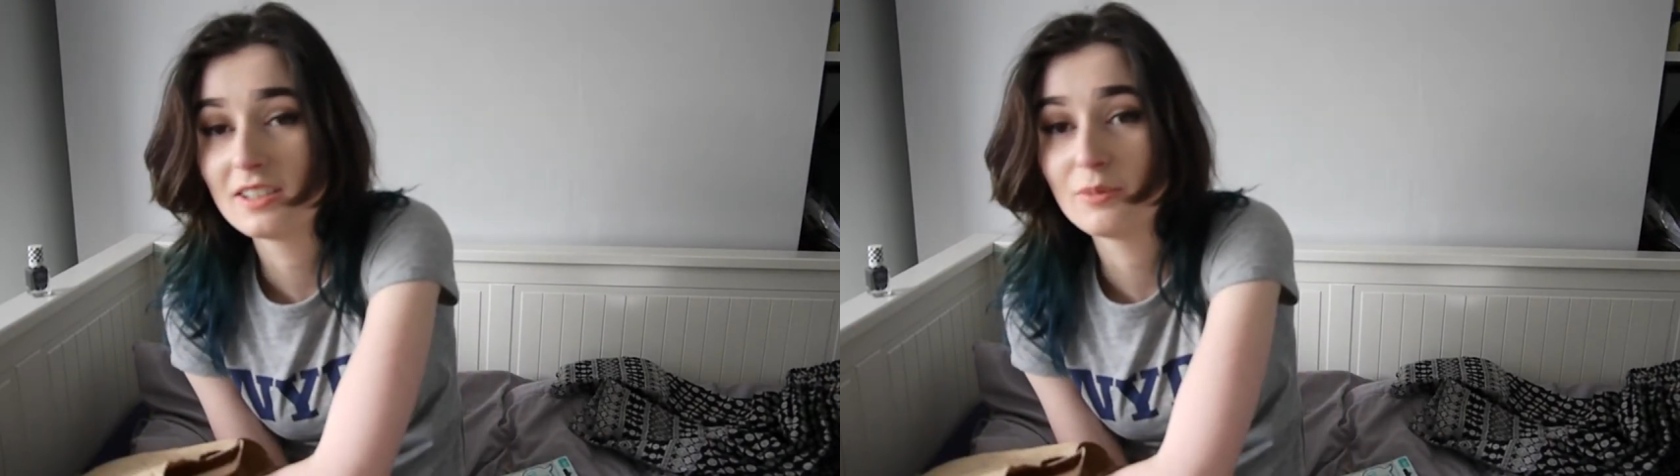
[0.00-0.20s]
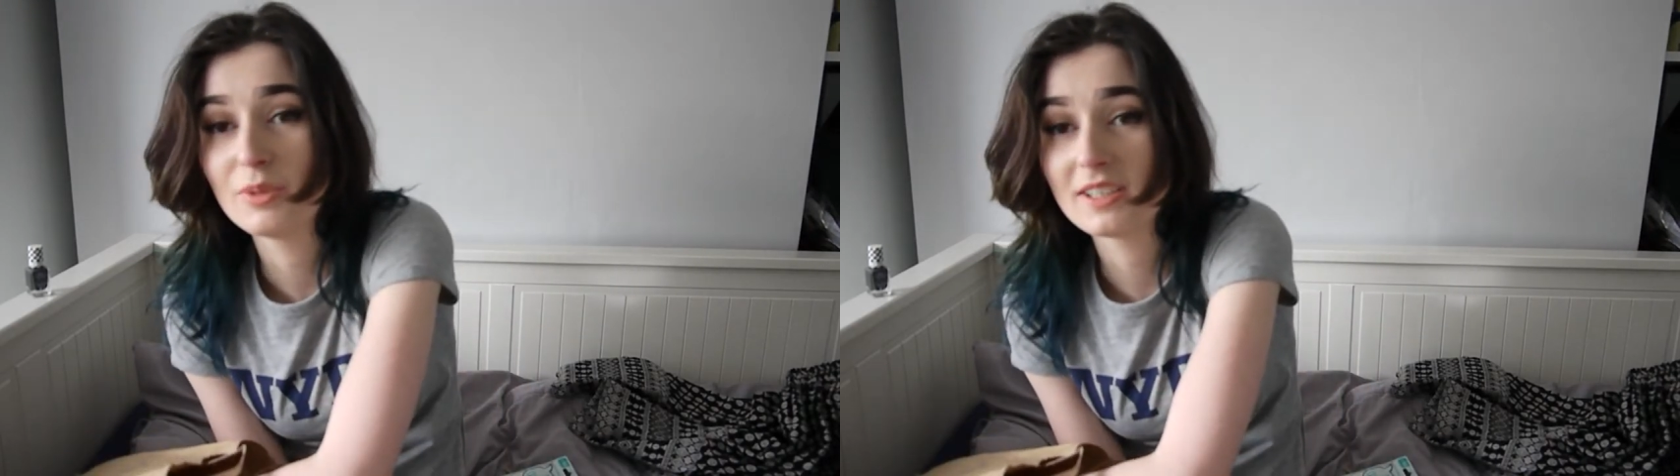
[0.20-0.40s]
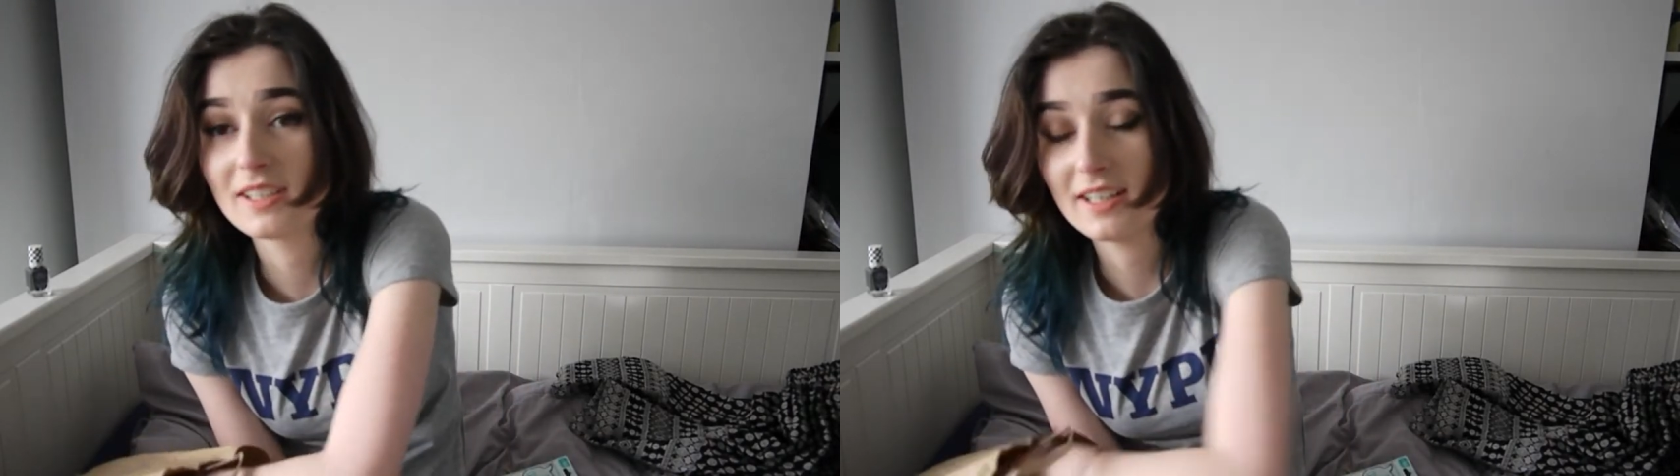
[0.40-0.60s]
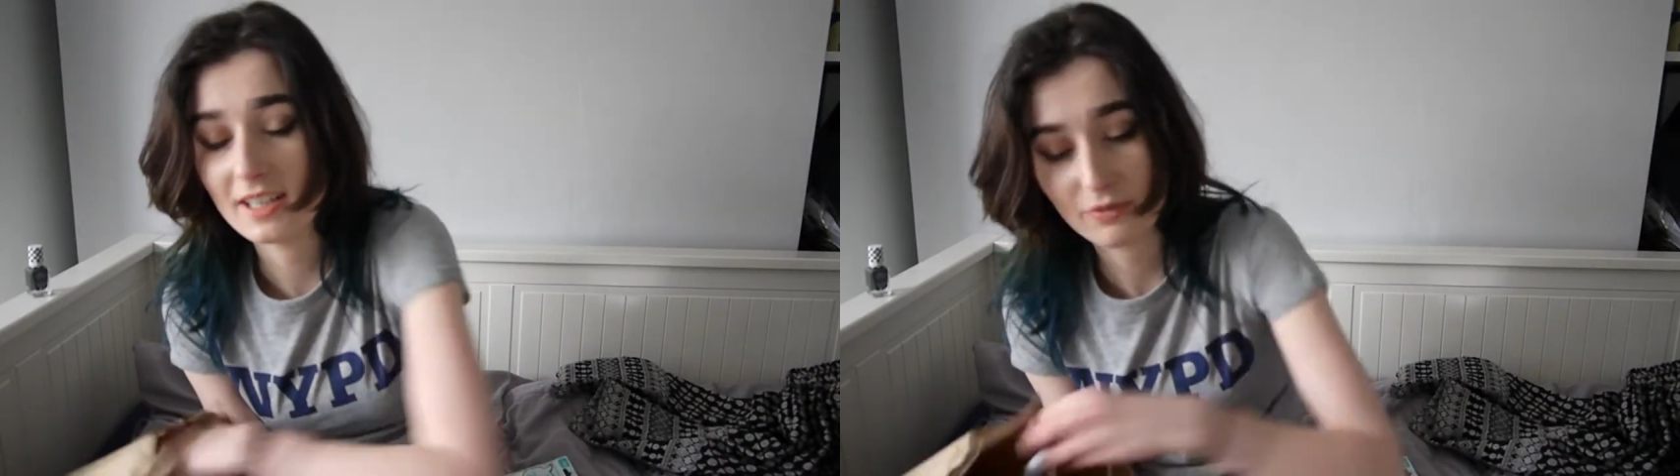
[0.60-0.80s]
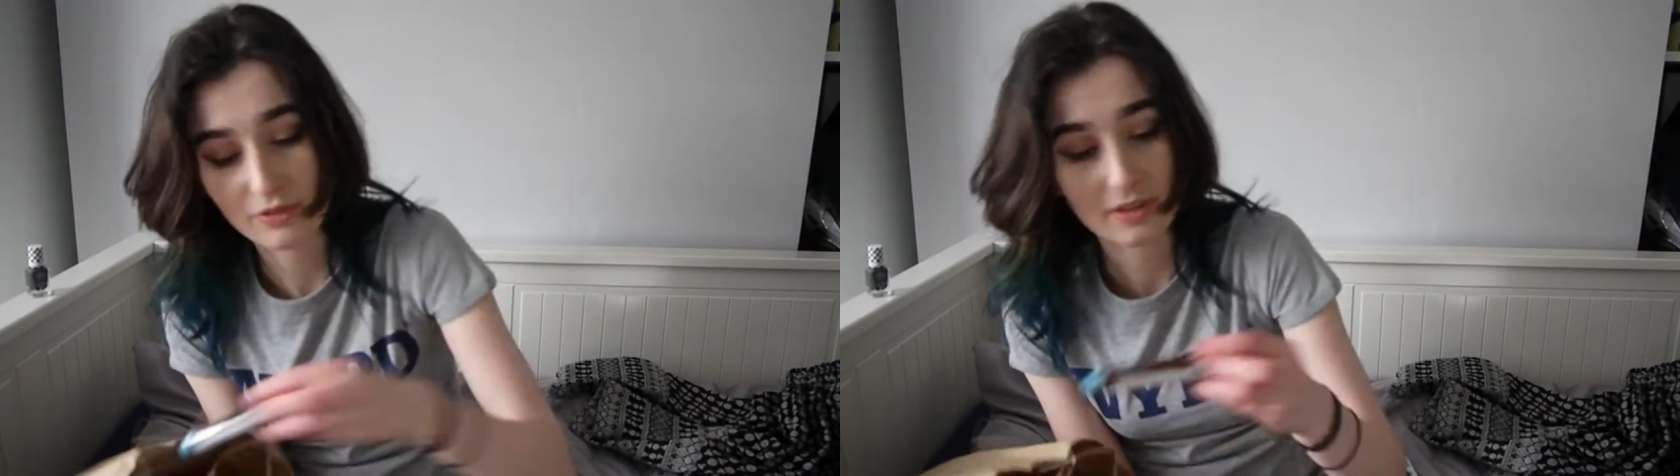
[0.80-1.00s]
be slightly
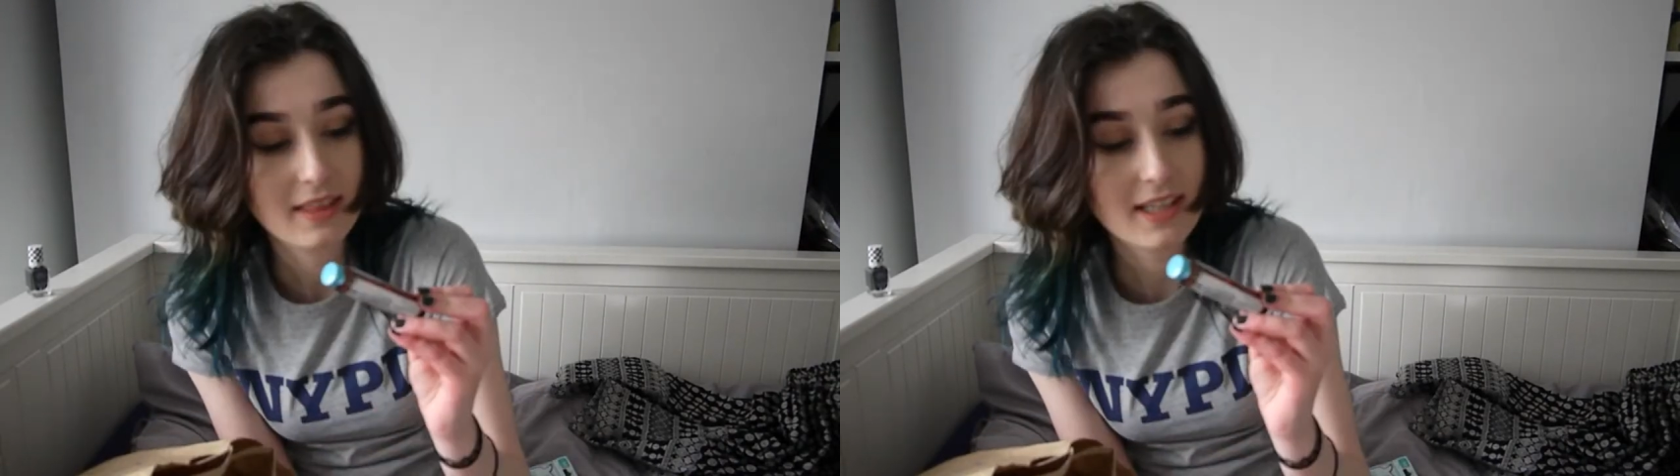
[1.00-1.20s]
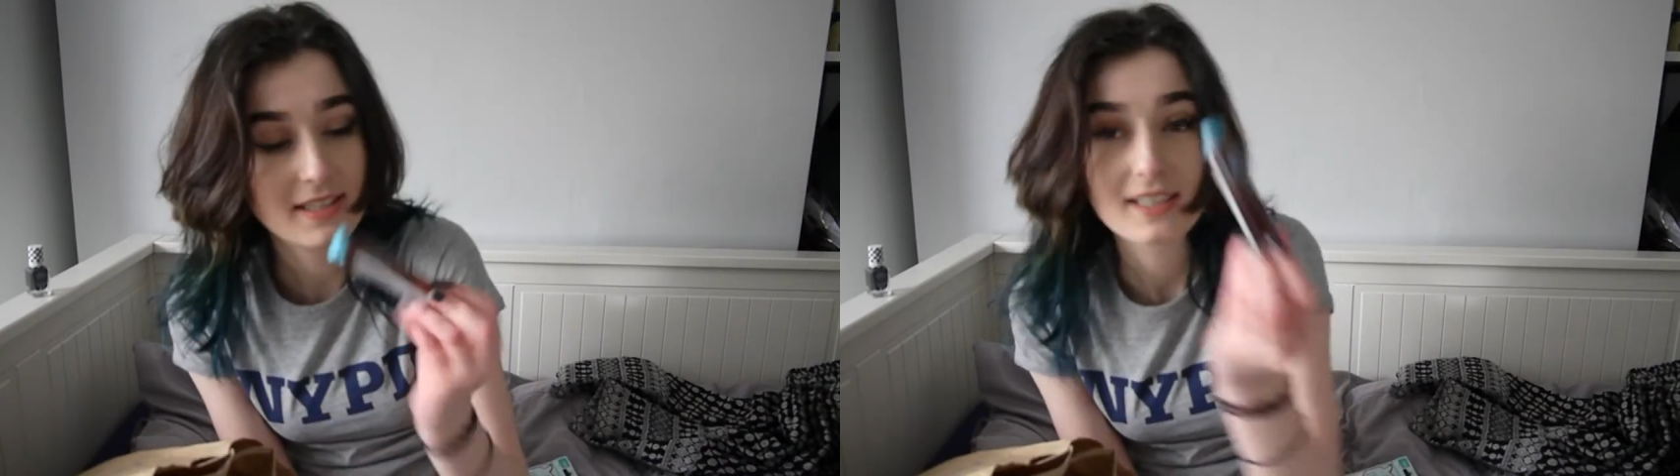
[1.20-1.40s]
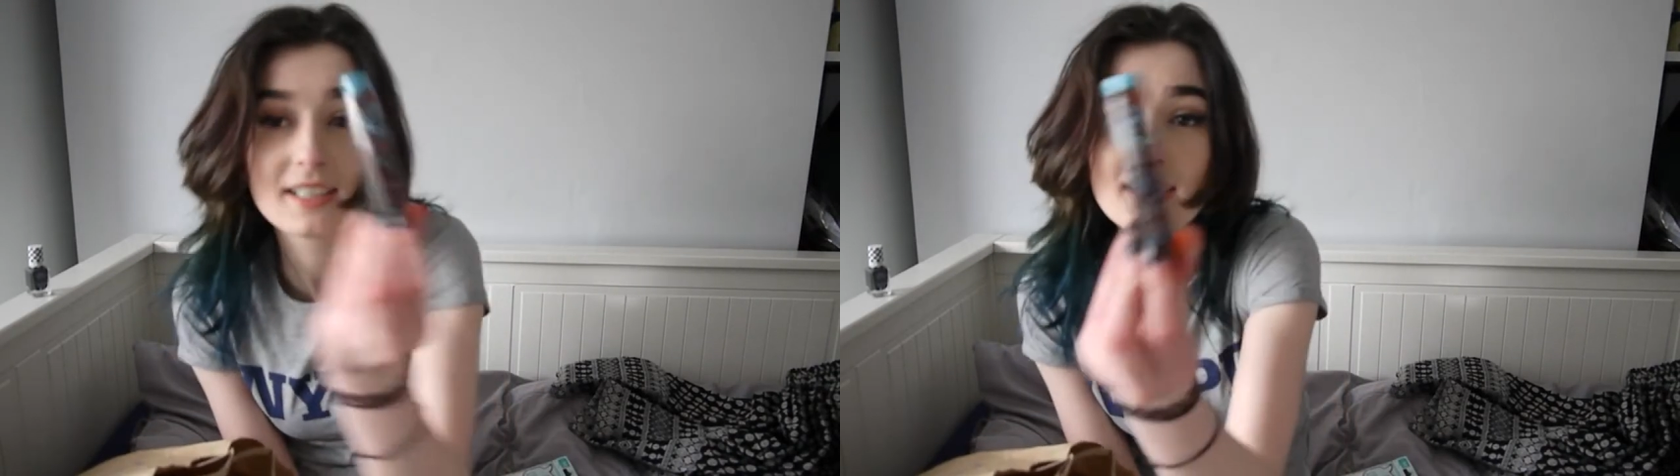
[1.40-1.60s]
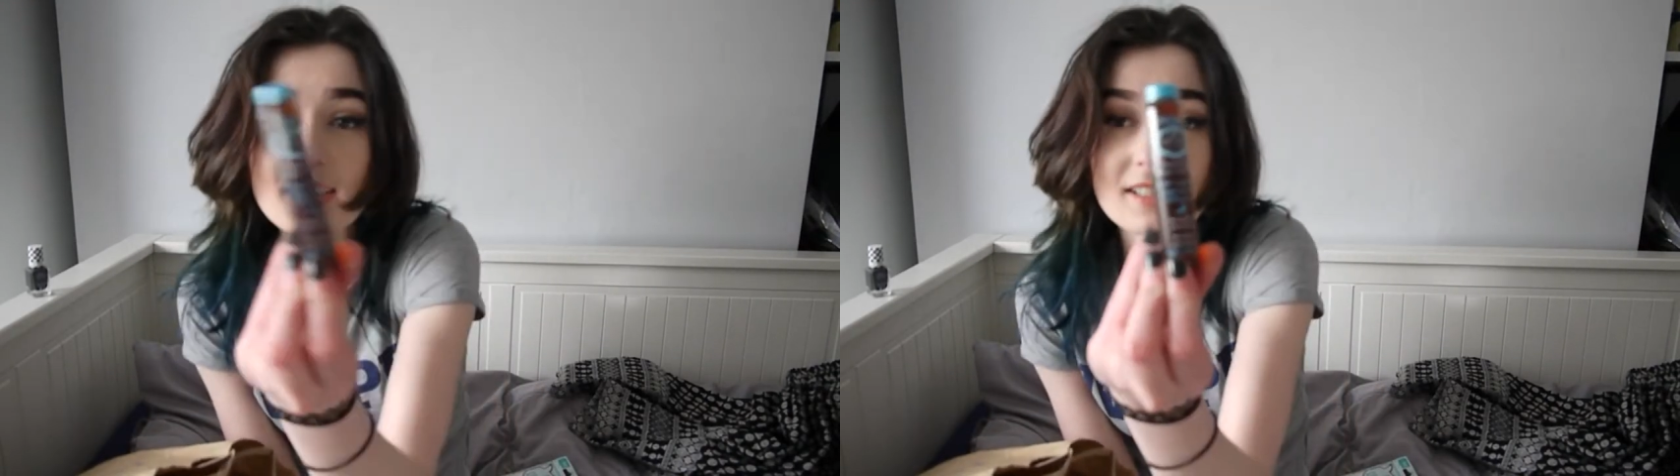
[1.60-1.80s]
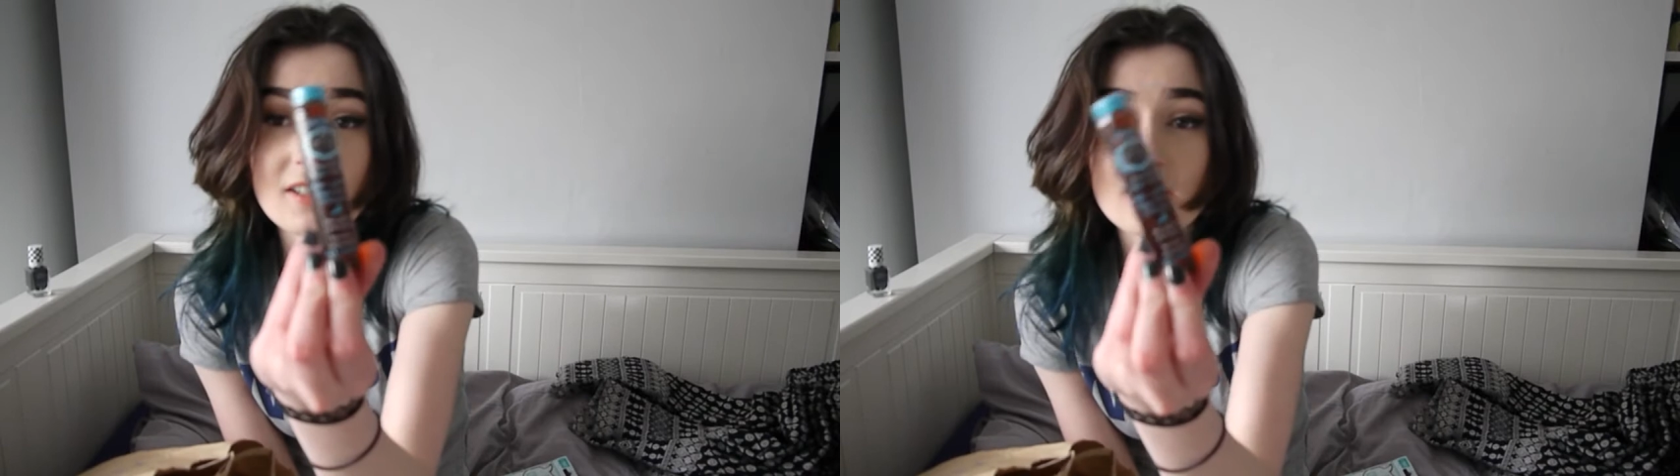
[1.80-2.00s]
comfier. This
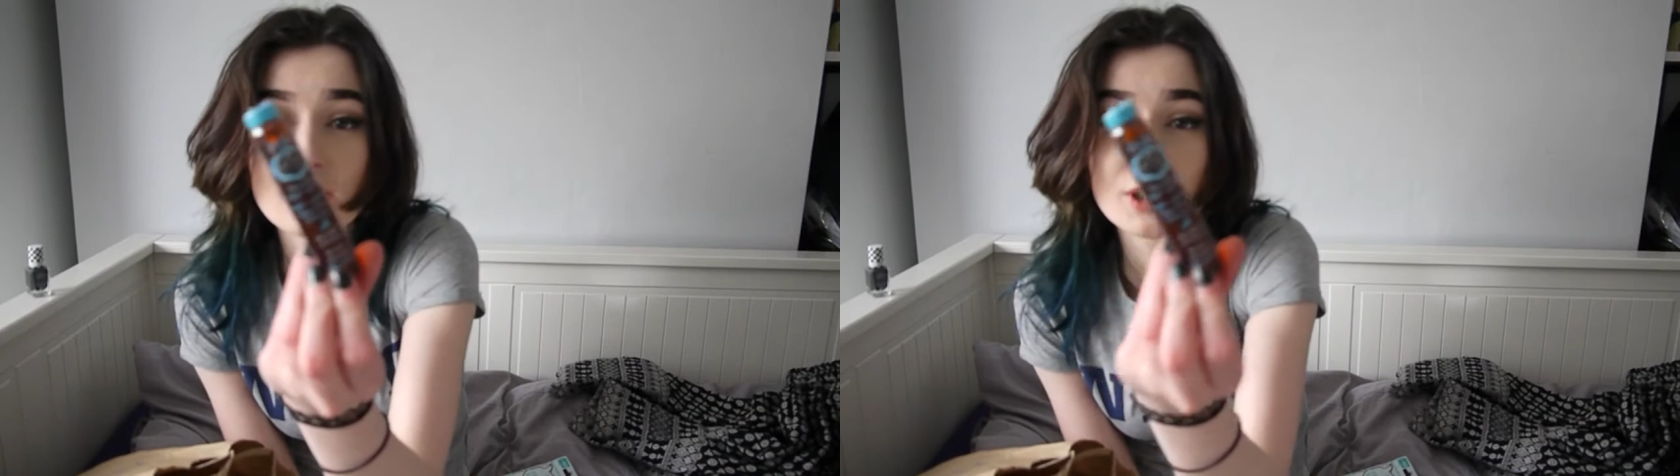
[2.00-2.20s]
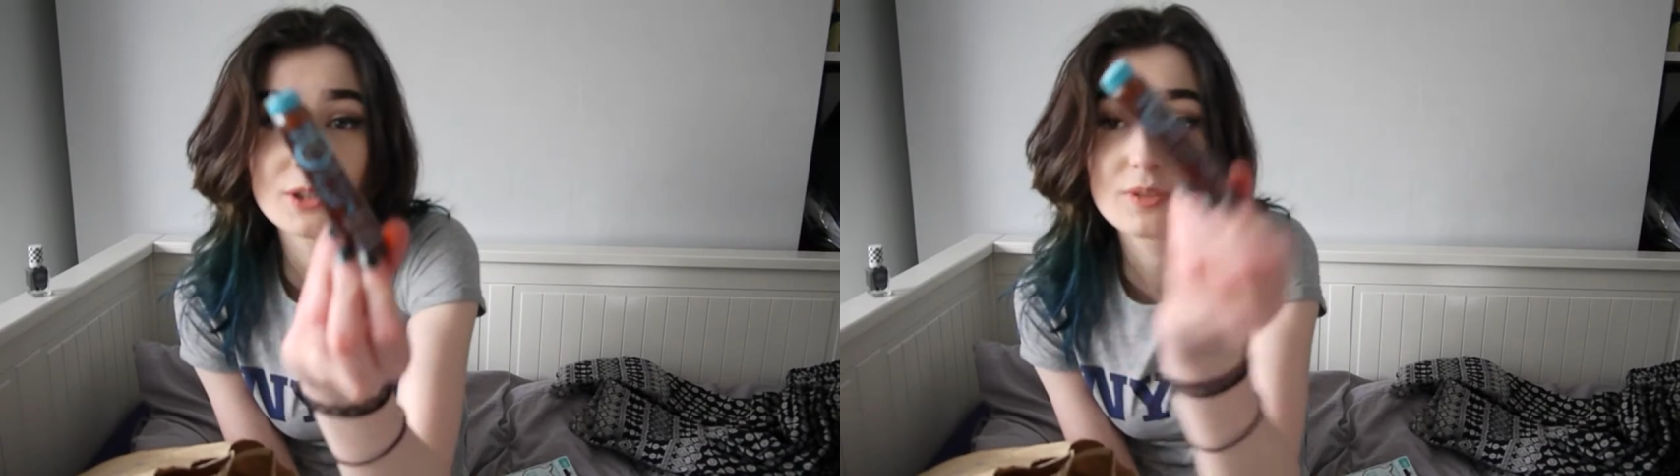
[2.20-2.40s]
is argan oil.